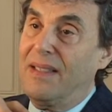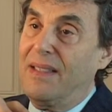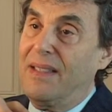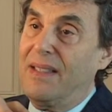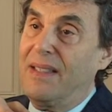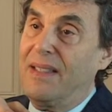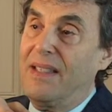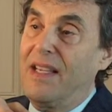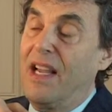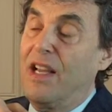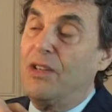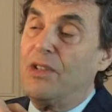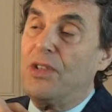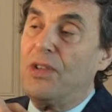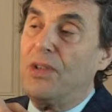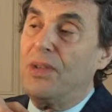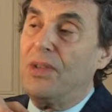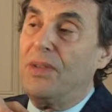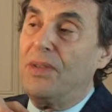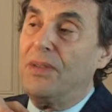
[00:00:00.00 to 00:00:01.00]

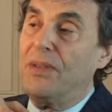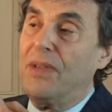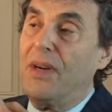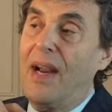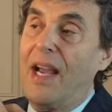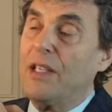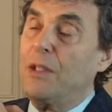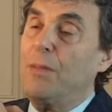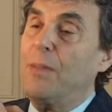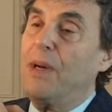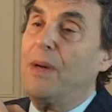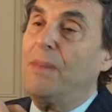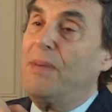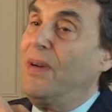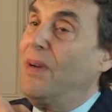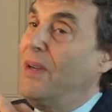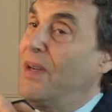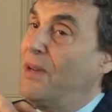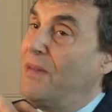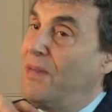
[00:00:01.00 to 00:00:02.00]
until there hasn't been a
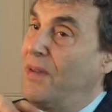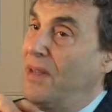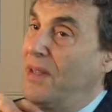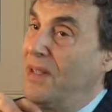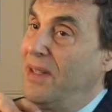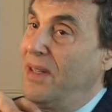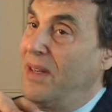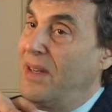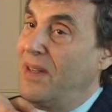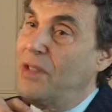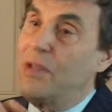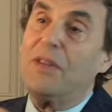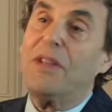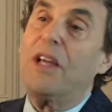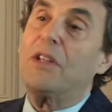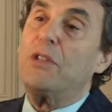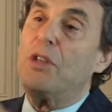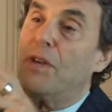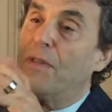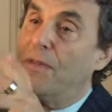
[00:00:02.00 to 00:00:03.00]
period for a year. So
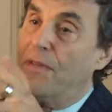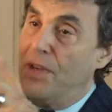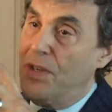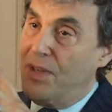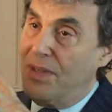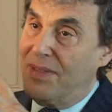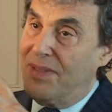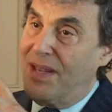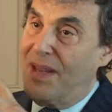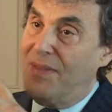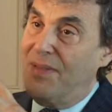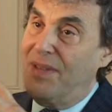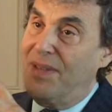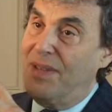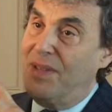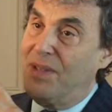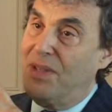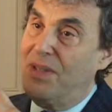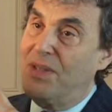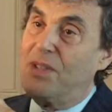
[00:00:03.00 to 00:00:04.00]
that's the official
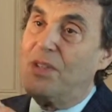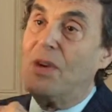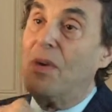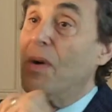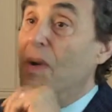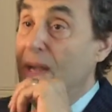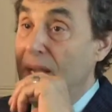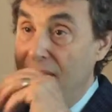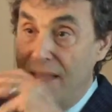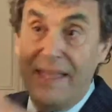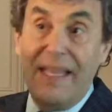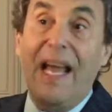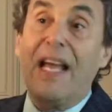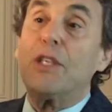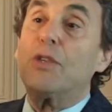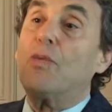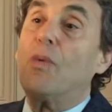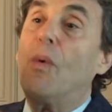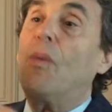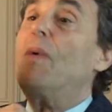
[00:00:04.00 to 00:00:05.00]
definition. So
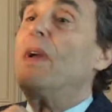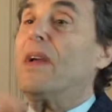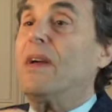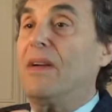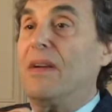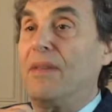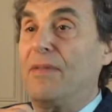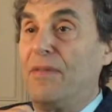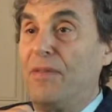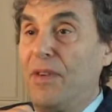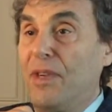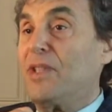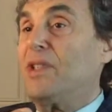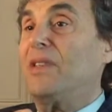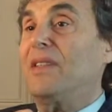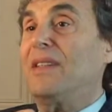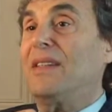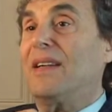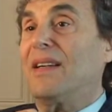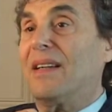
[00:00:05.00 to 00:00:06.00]
that's when we can
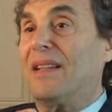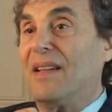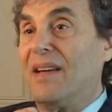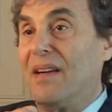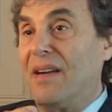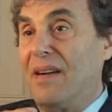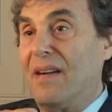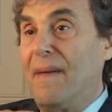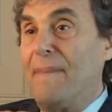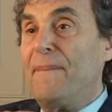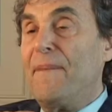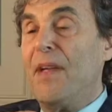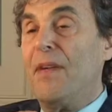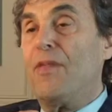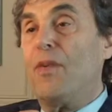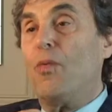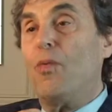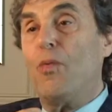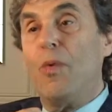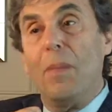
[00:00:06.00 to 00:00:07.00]
officially declare
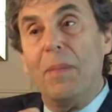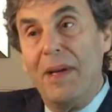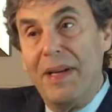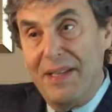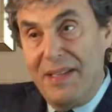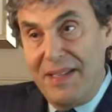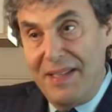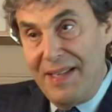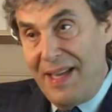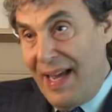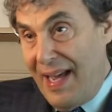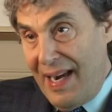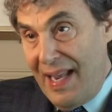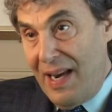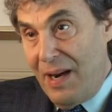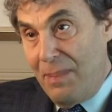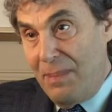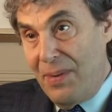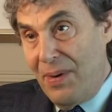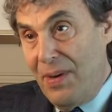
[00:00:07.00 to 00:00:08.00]
if a woman has not
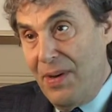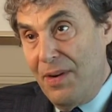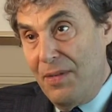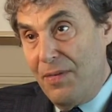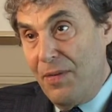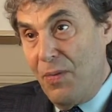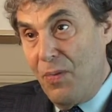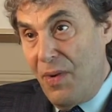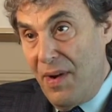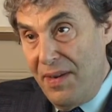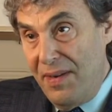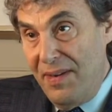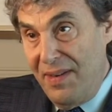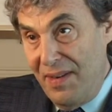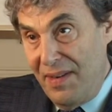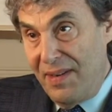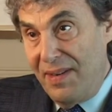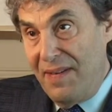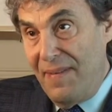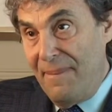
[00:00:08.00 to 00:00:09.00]
had a period for 1
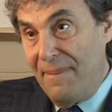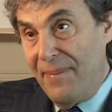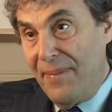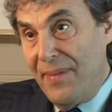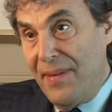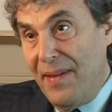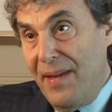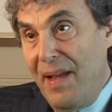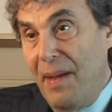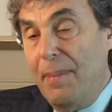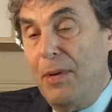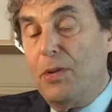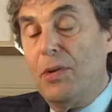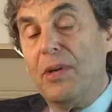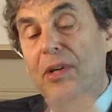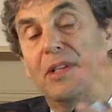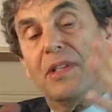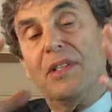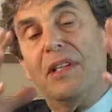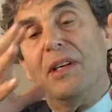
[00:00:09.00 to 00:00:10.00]
year. But
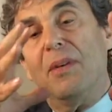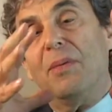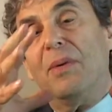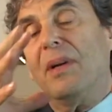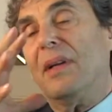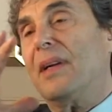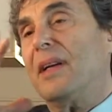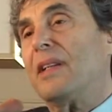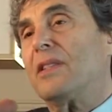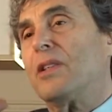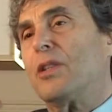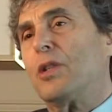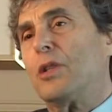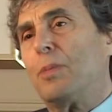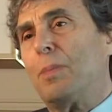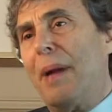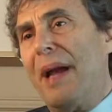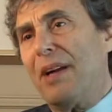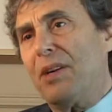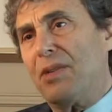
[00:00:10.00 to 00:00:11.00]
you can see really it's a
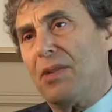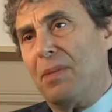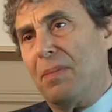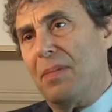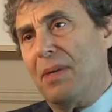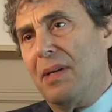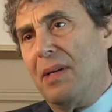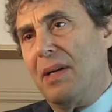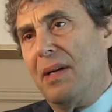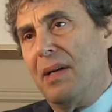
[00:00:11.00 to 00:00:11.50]
spectrum